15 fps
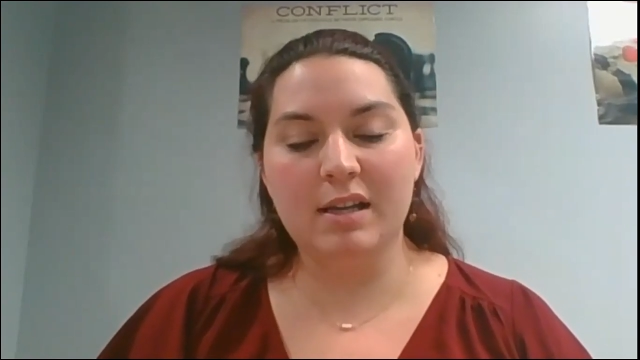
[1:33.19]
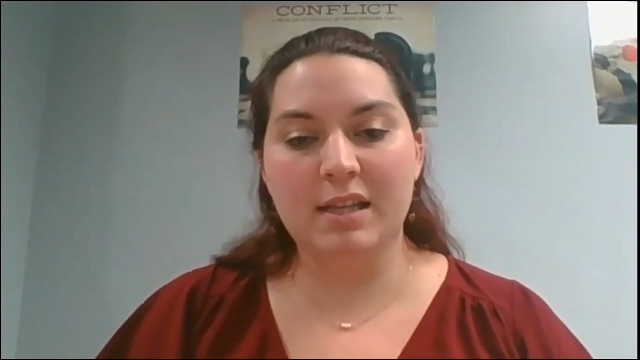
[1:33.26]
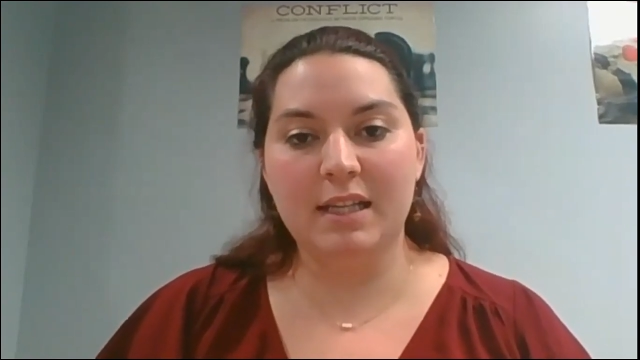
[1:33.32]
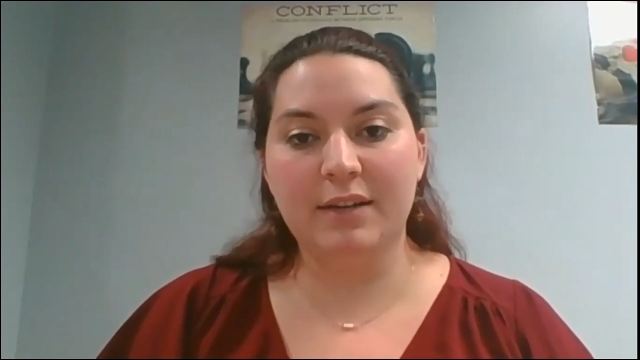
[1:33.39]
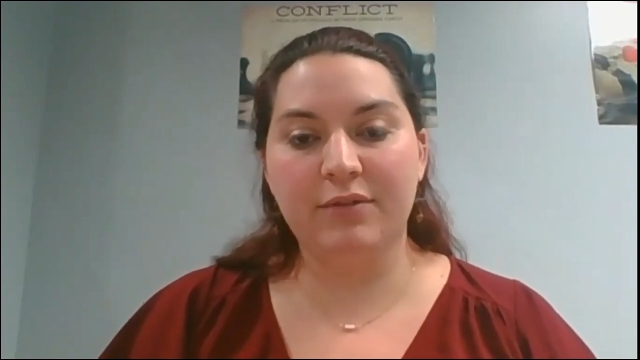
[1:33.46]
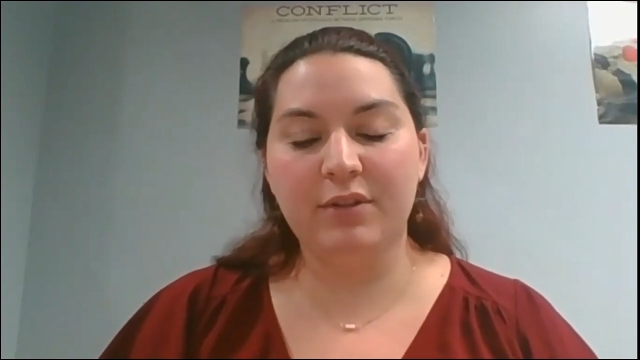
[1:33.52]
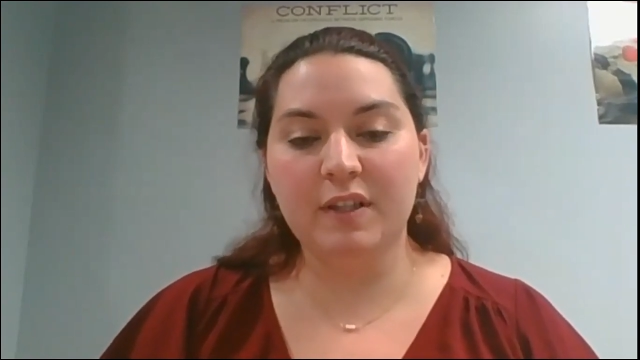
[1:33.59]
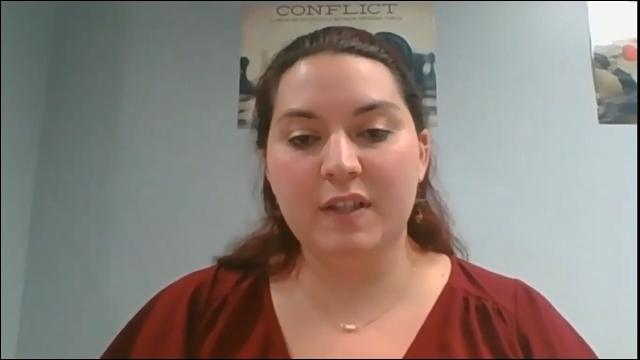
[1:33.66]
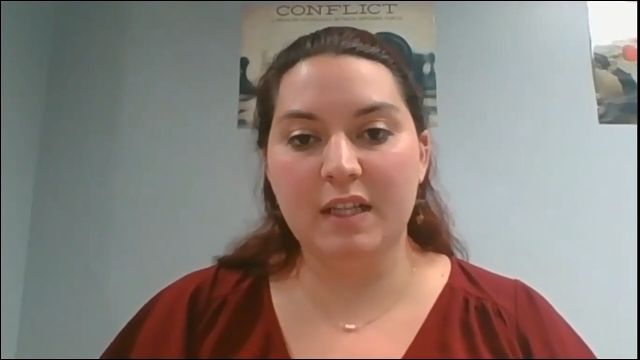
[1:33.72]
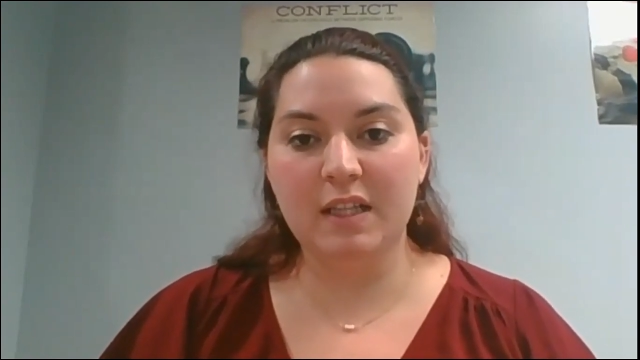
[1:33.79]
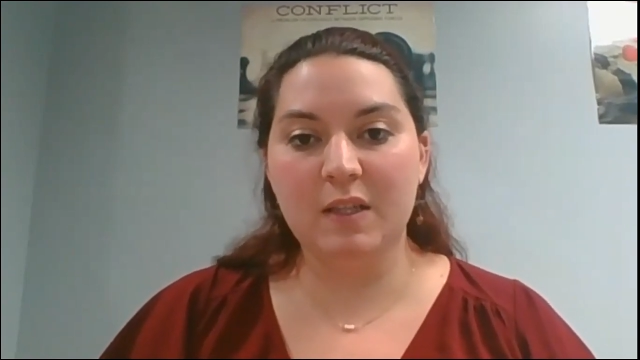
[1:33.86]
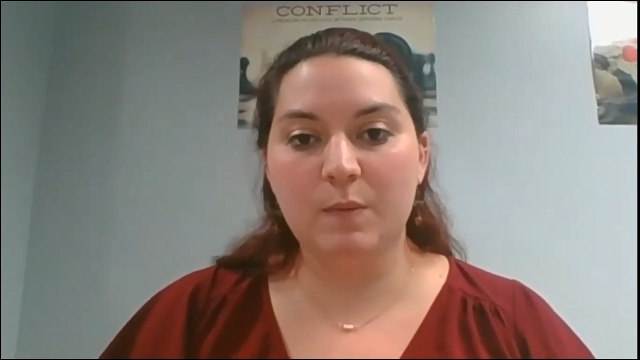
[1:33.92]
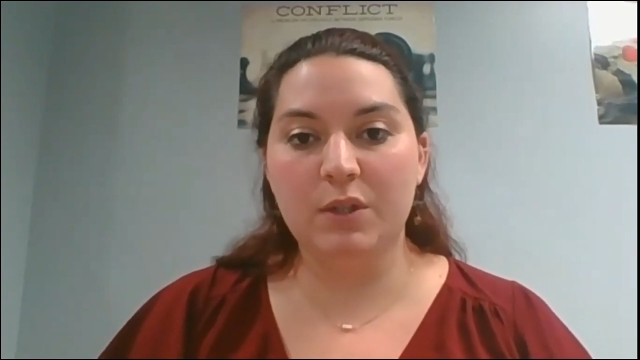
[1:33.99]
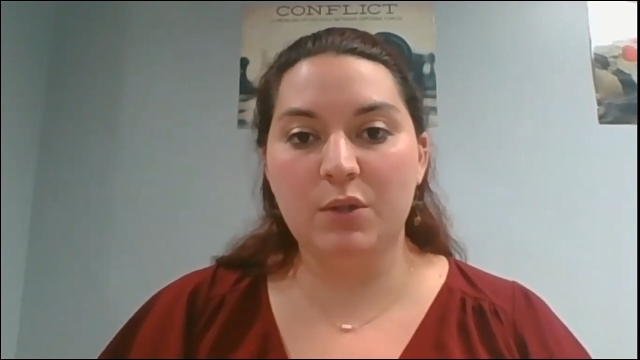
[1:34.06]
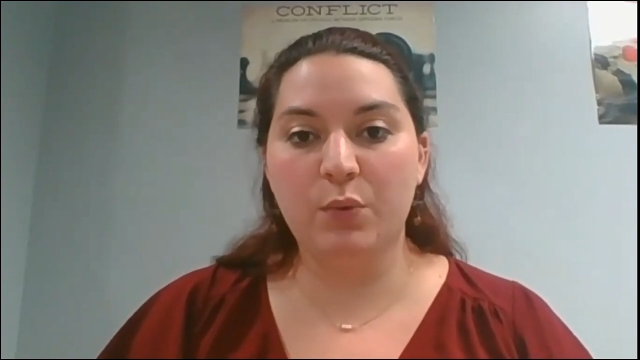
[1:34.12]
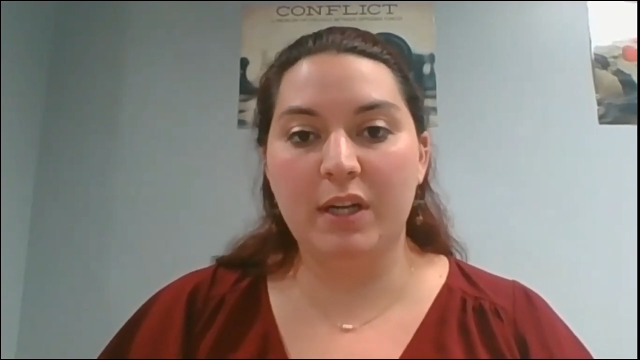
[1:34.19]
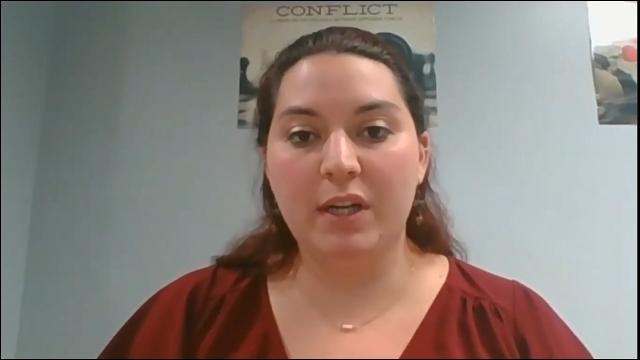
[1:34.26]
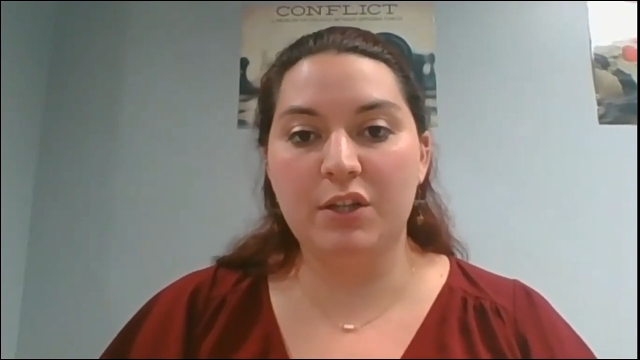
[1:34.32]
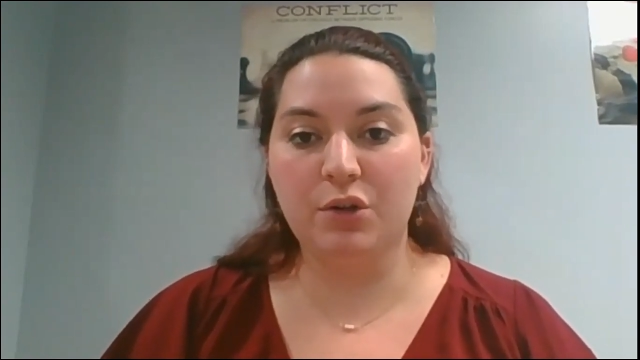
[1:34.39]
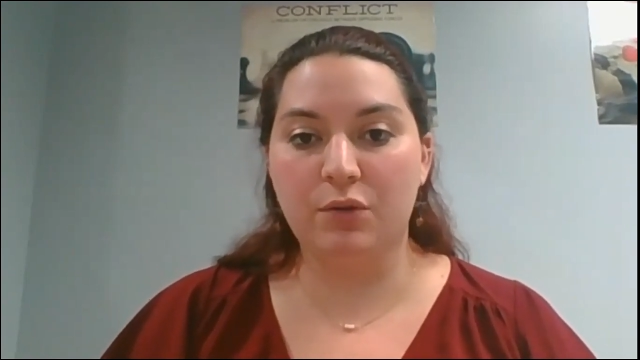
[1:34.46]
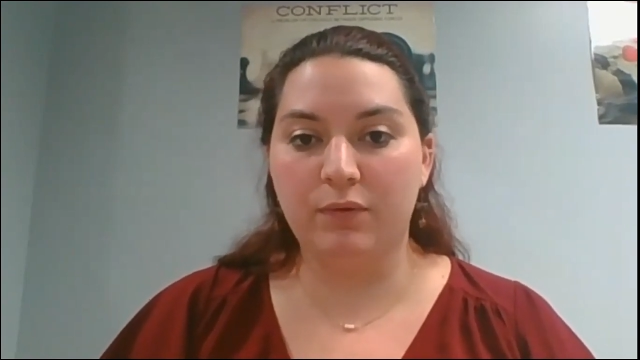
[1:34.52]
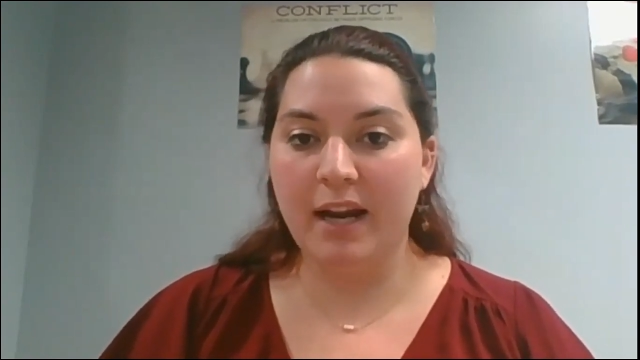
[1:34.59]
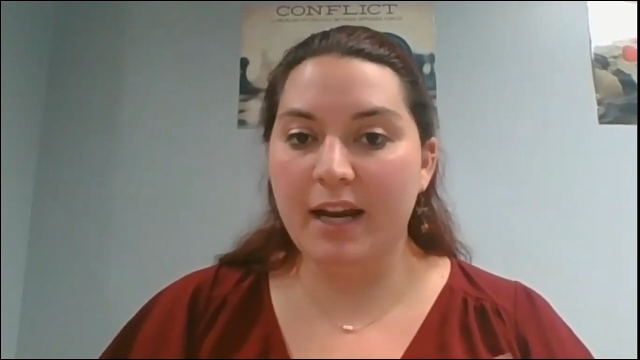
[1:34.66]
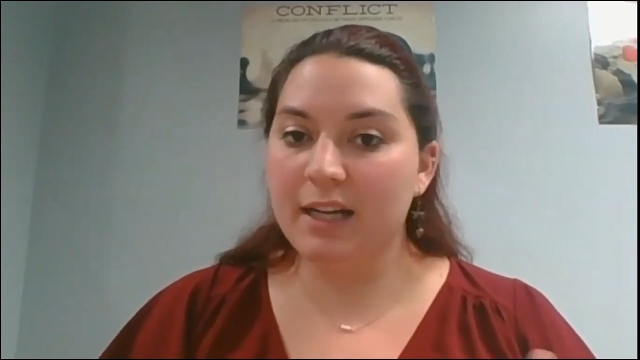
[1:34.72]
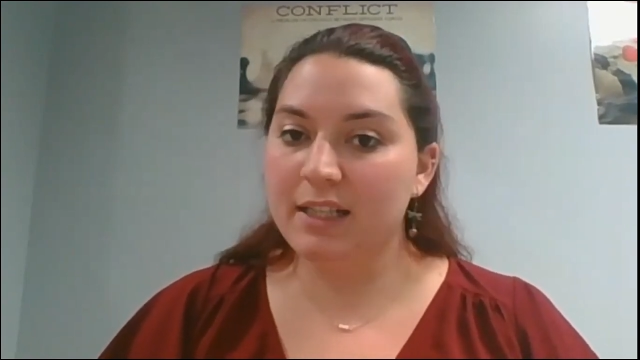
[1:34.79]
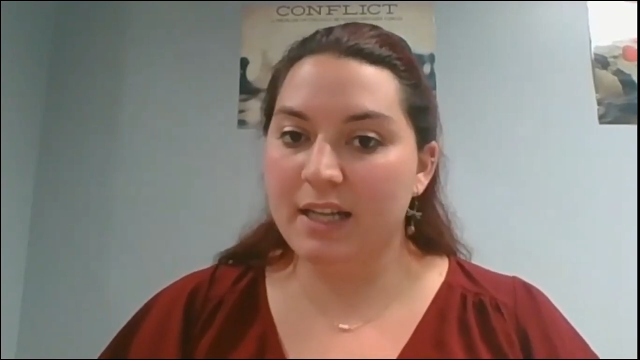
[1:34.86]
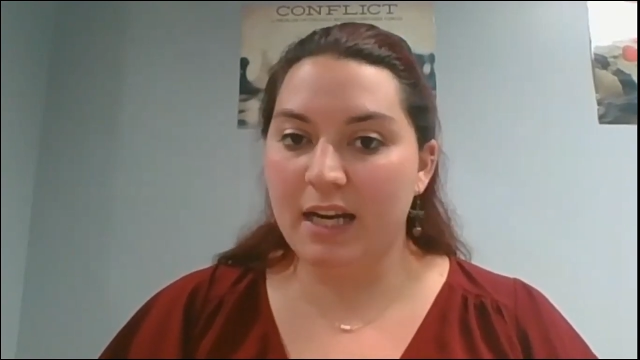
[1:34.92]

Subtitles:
the differences between direct